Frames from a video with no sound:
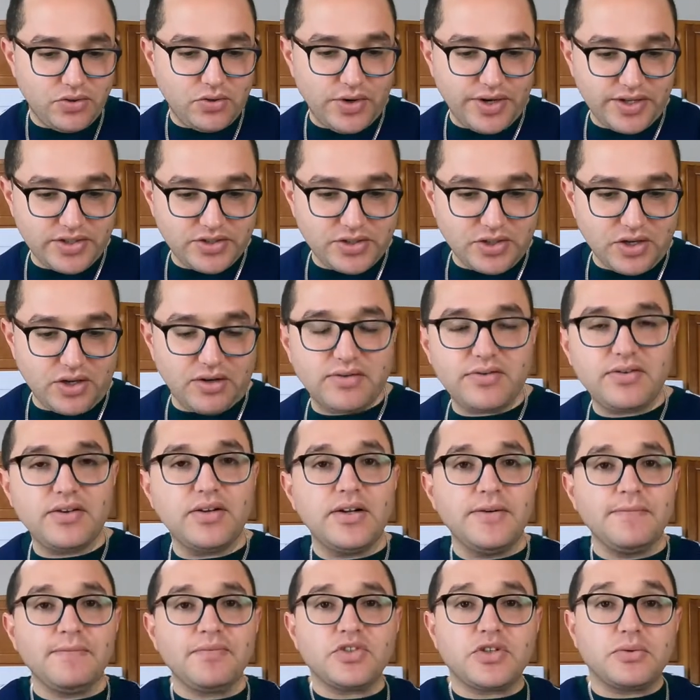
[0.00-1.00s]
stuff.
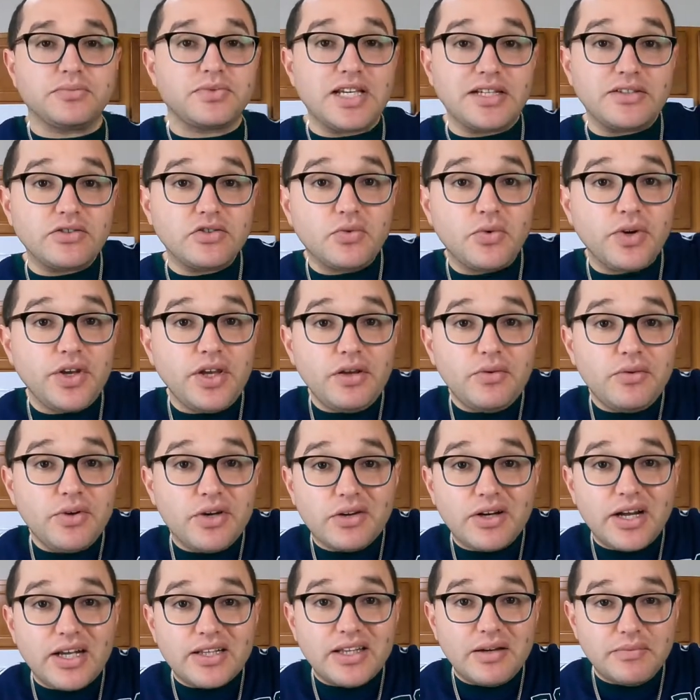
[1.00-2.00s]
Sometimes we don't
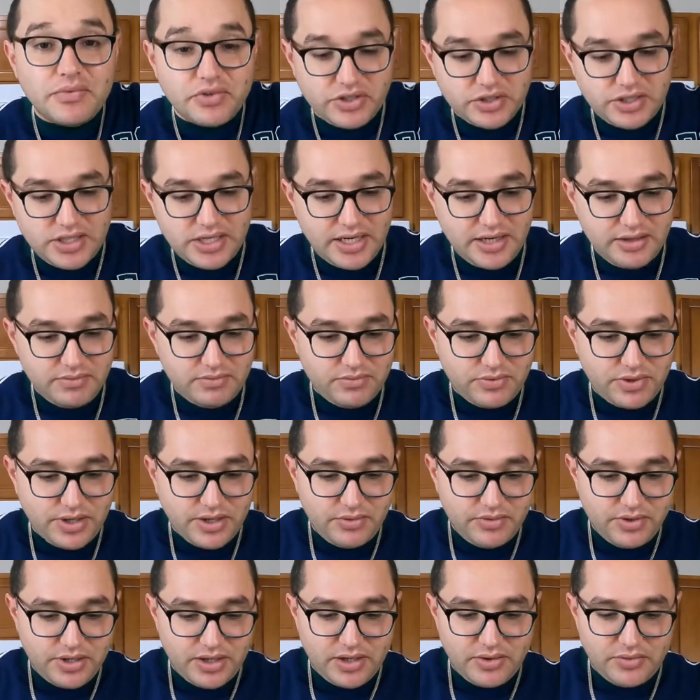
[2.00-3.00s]
got that much time, right? We
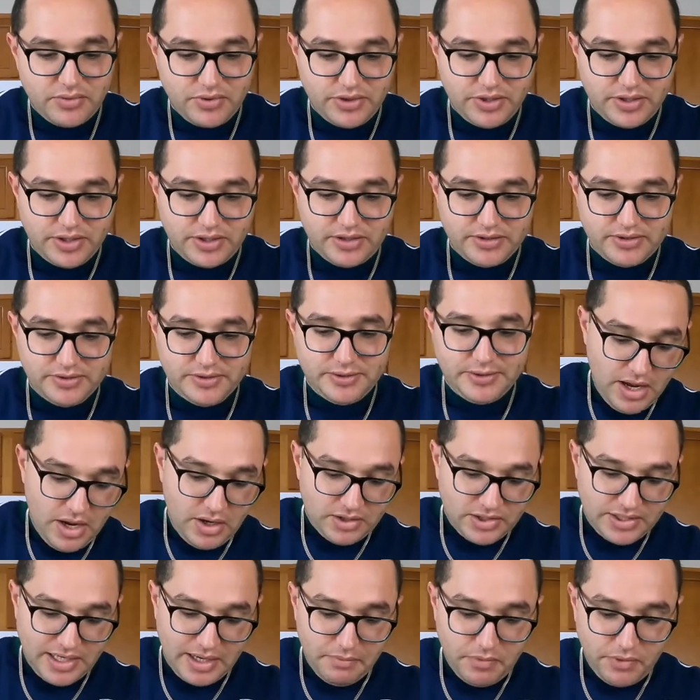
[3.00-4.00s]
gotta work.
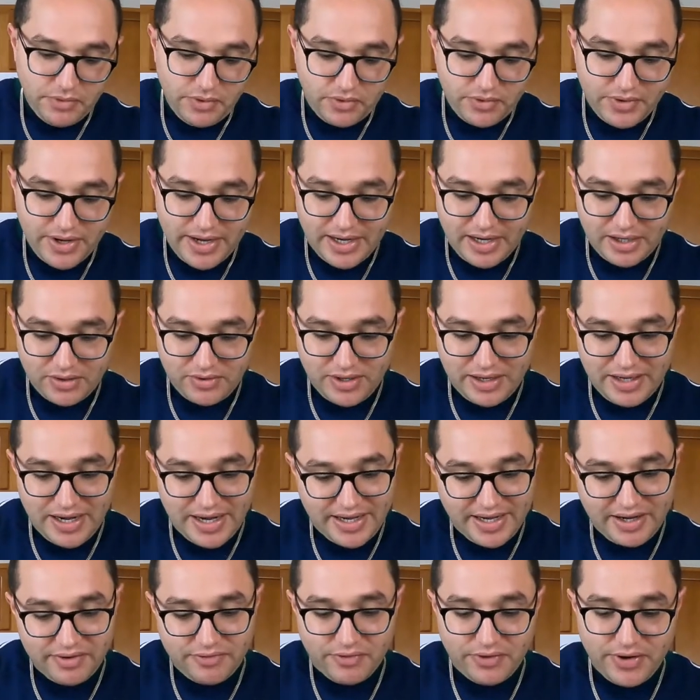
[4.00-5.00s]
Same with oregano. I like
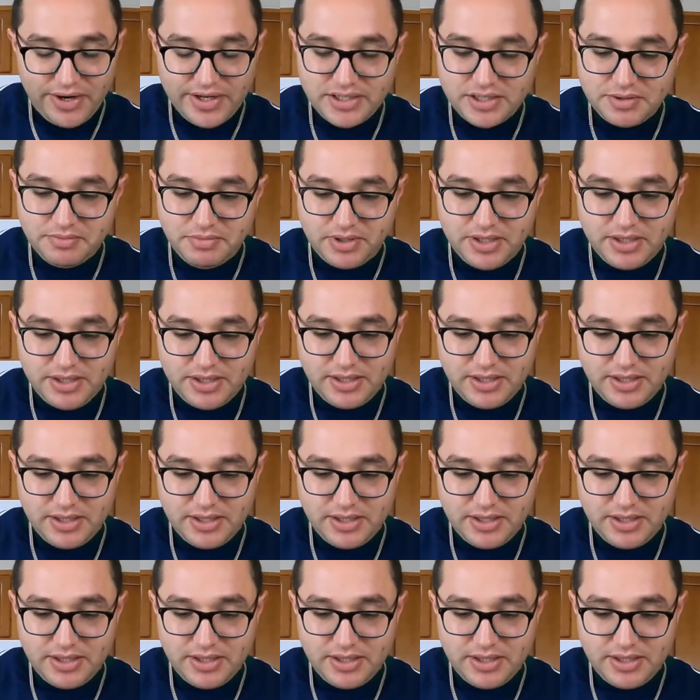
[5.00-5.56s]
it fresh, but